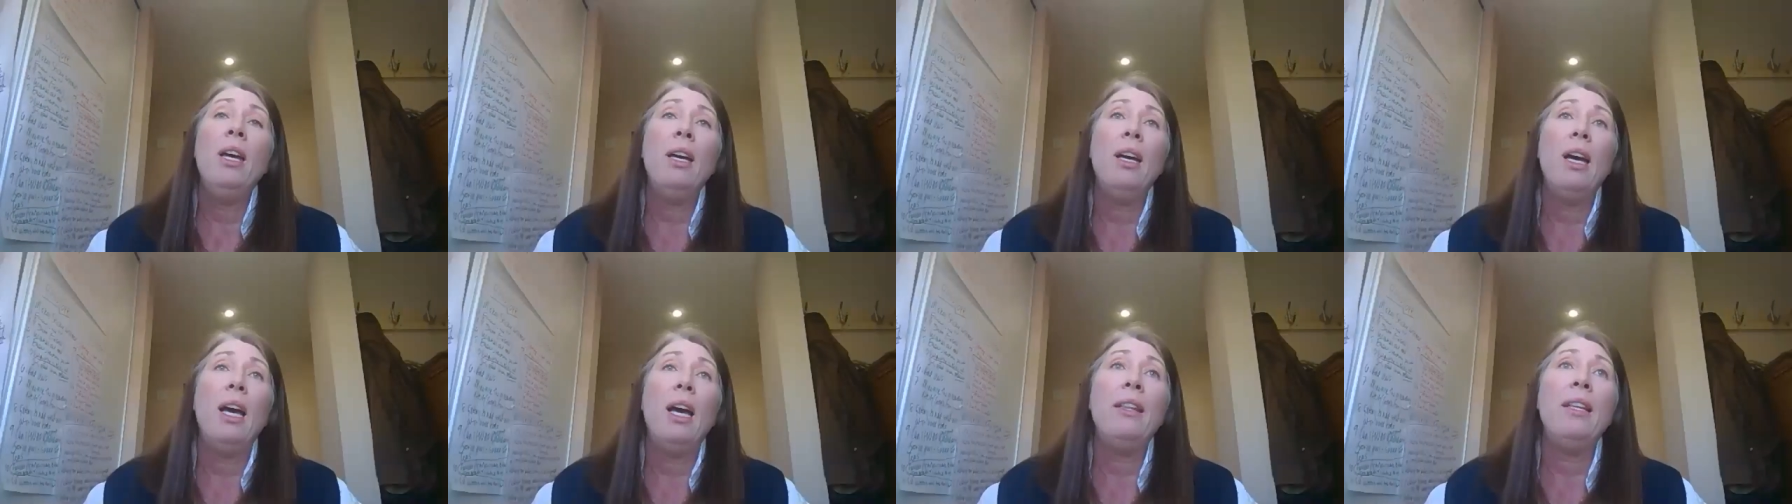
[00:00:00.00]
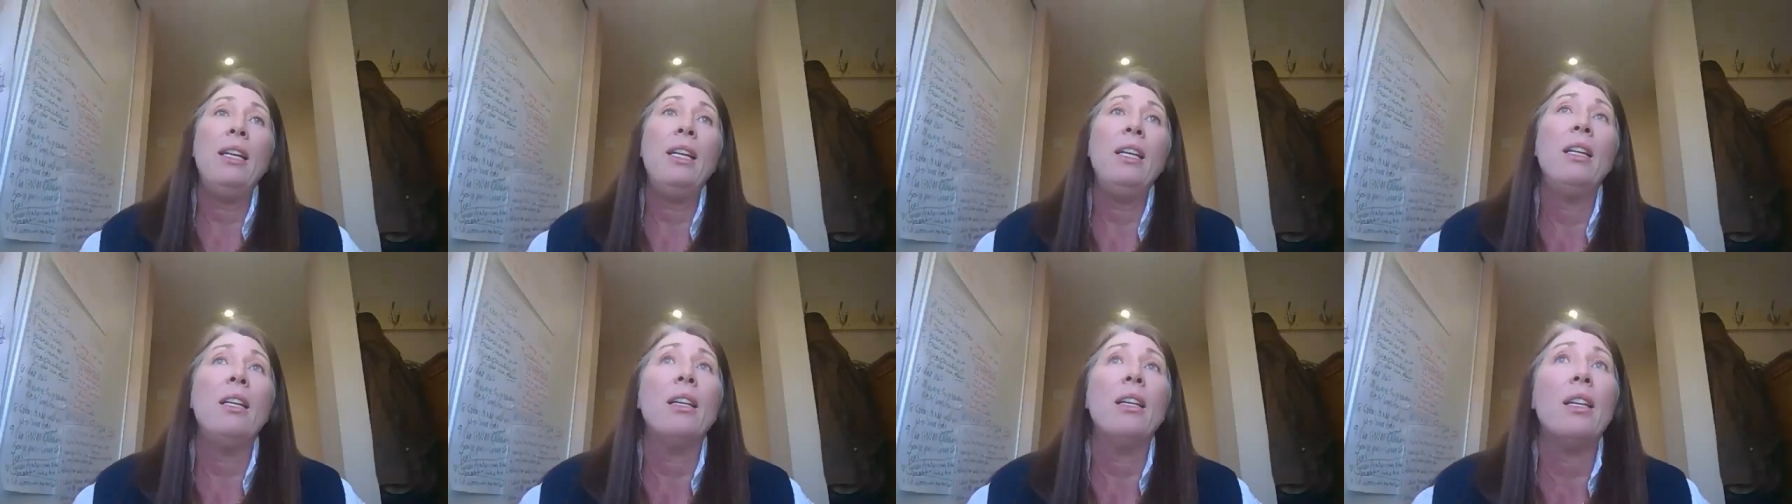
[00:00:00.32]
I
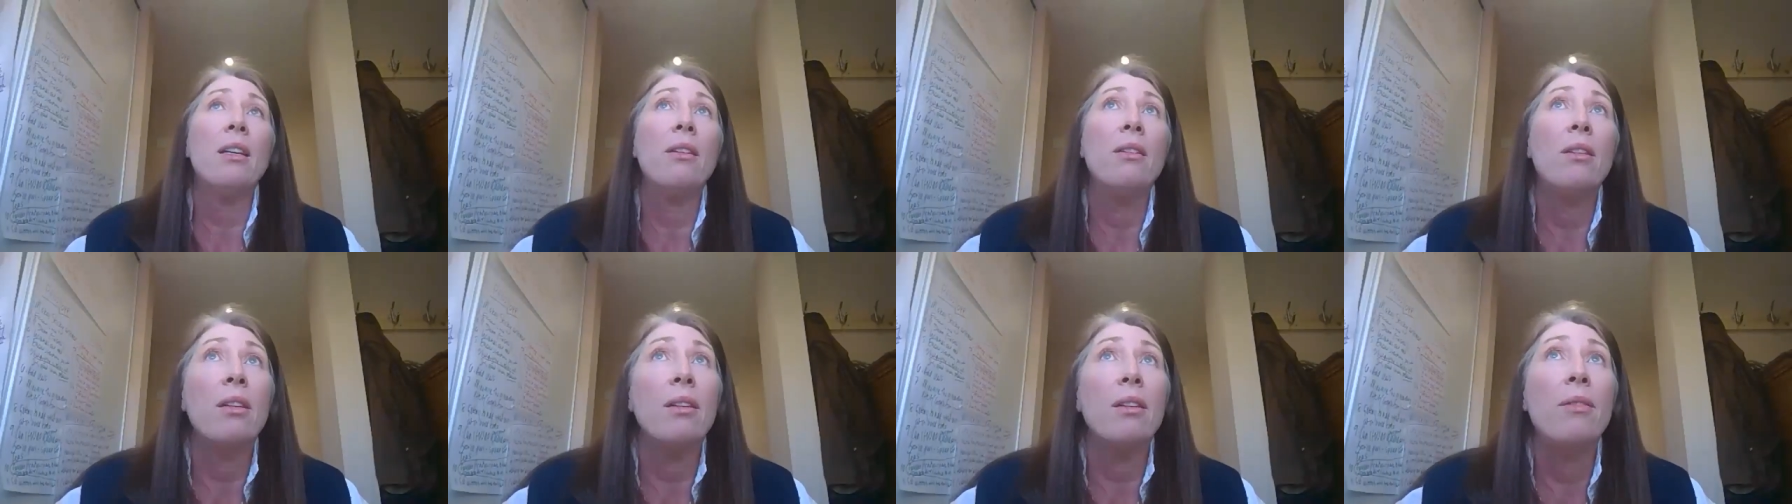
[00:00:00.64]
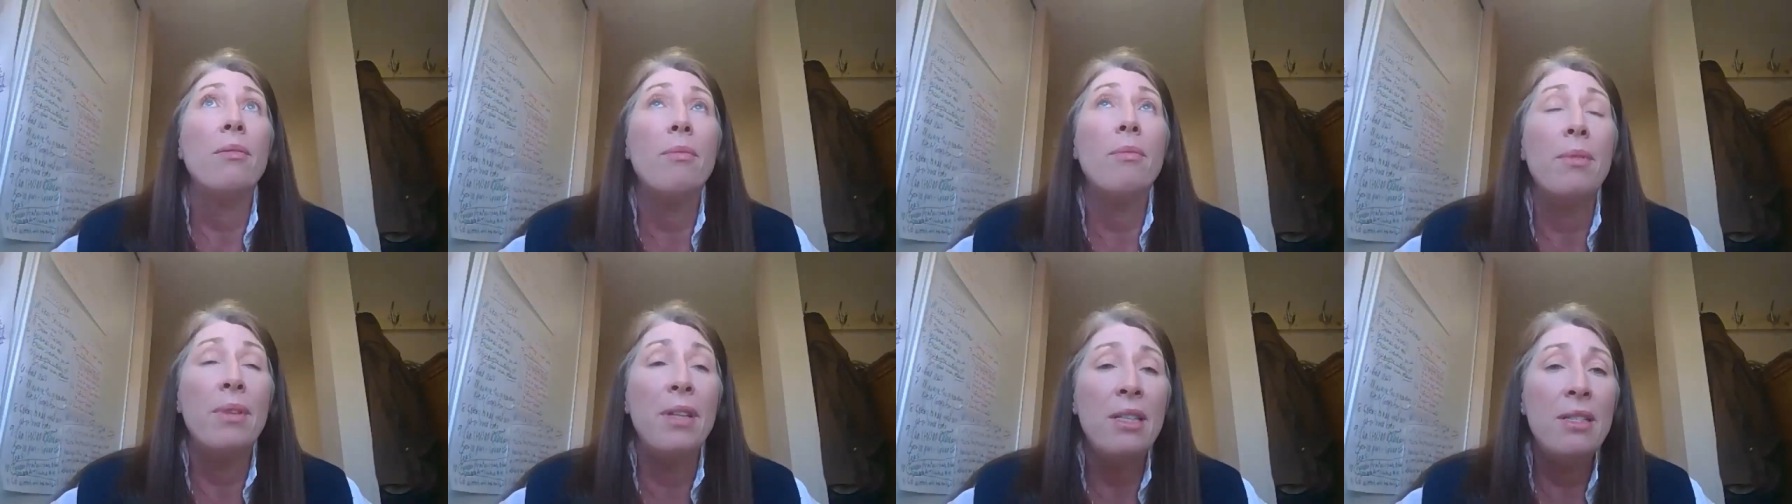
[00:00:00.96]
think
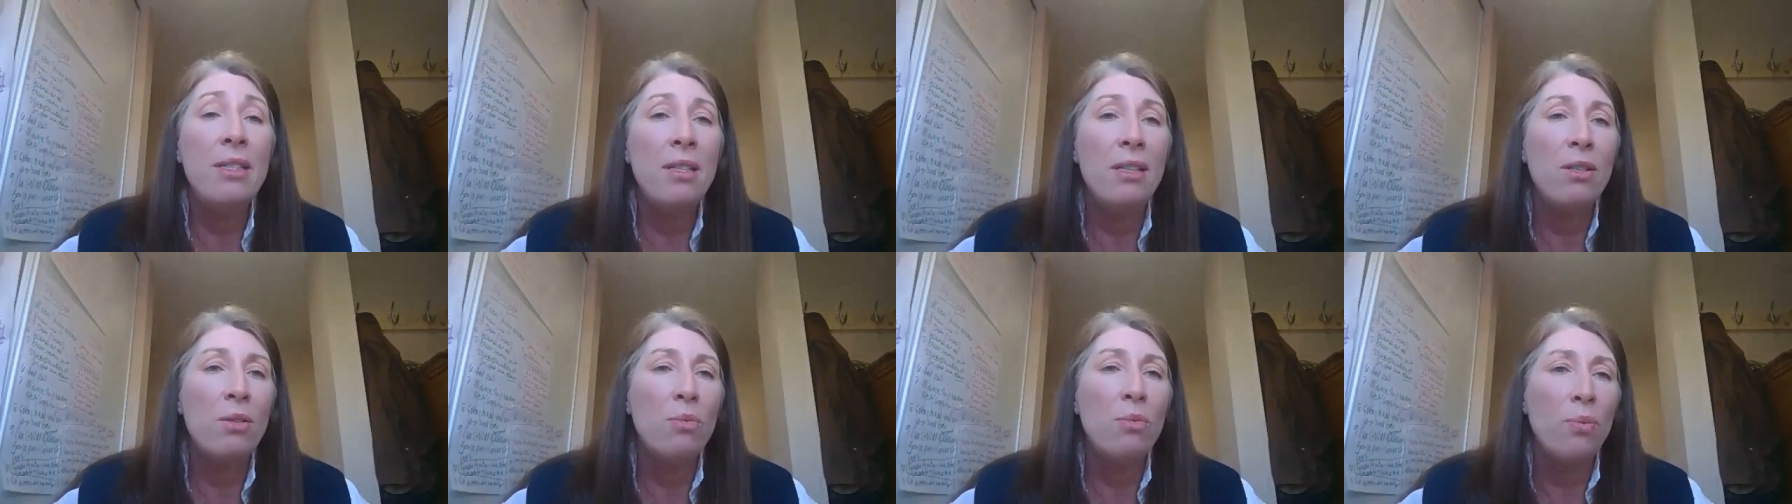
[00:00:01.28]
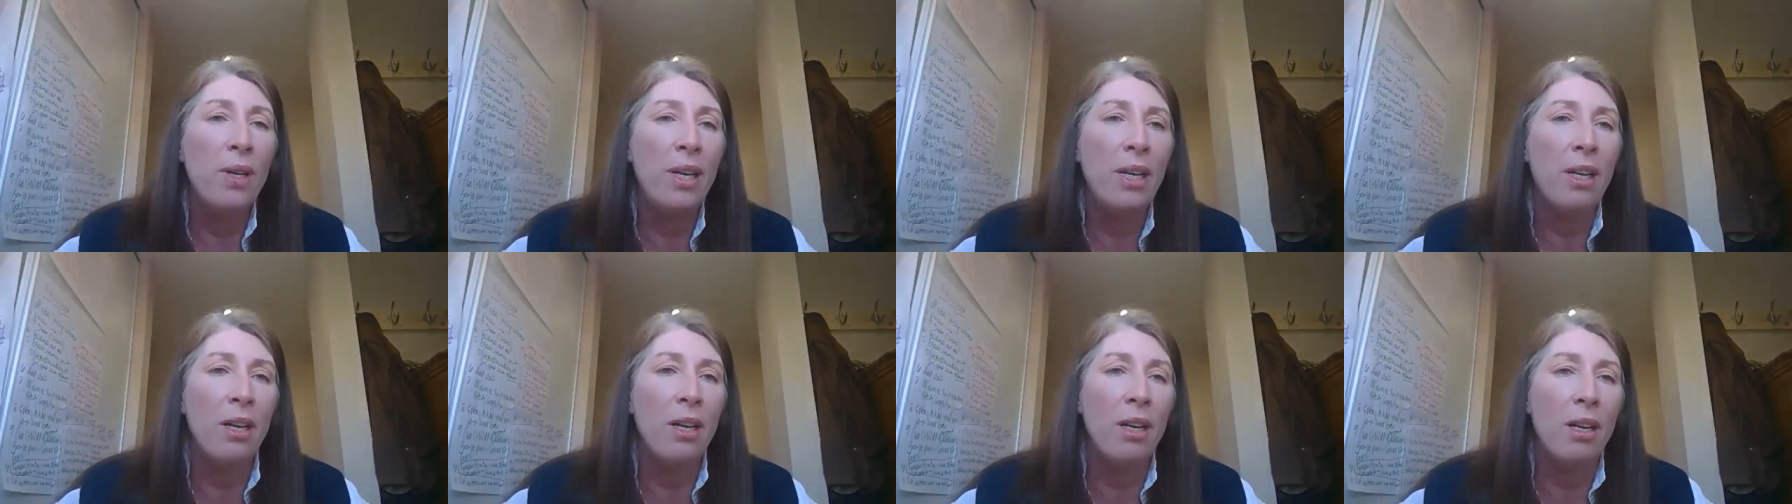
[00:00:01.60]
this is
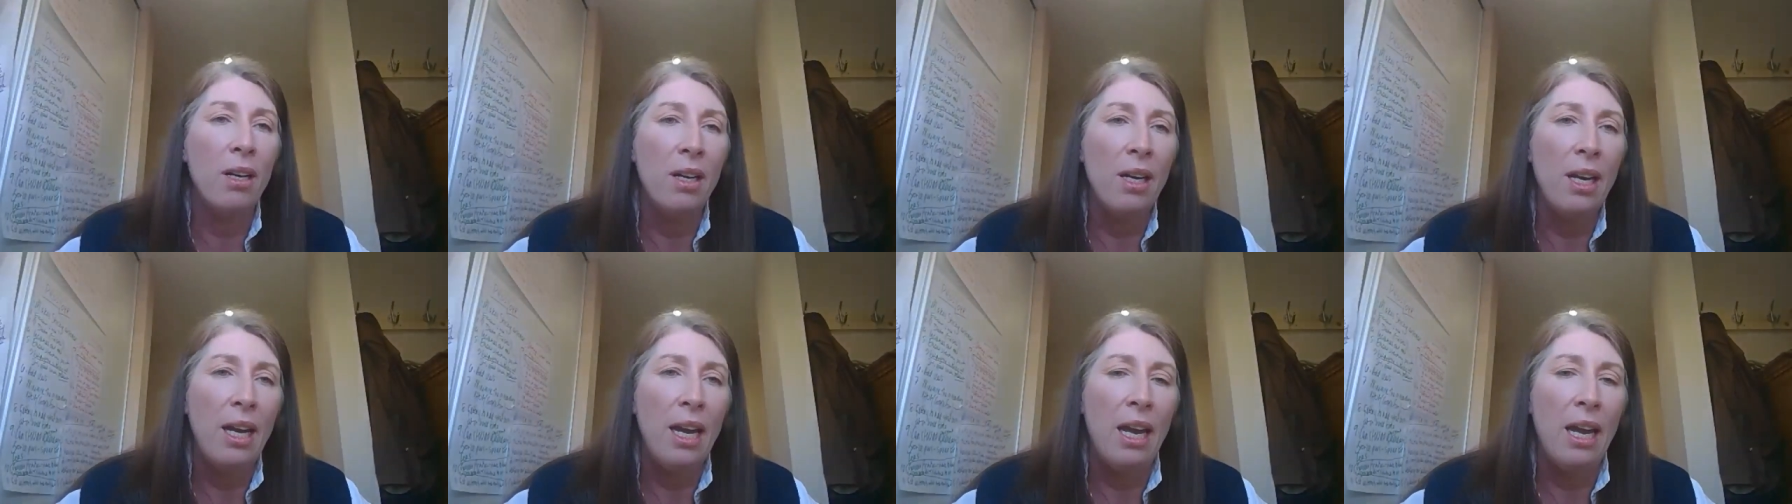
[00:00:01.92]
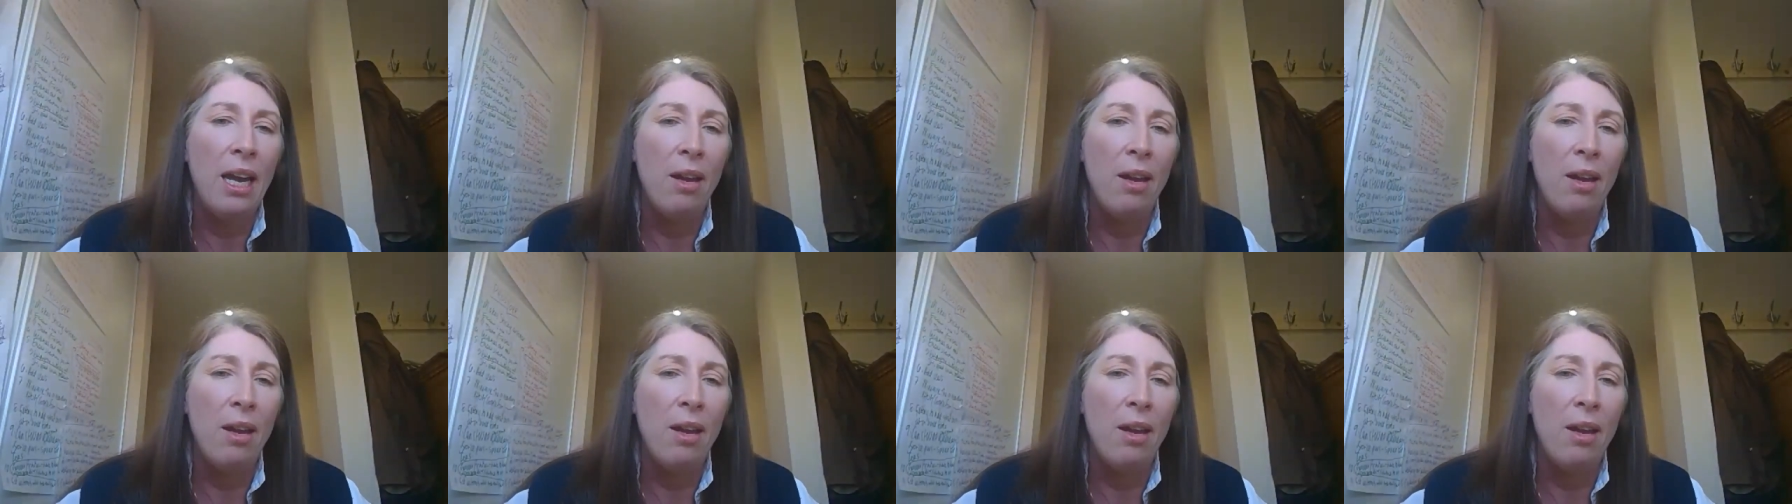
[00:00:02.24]
where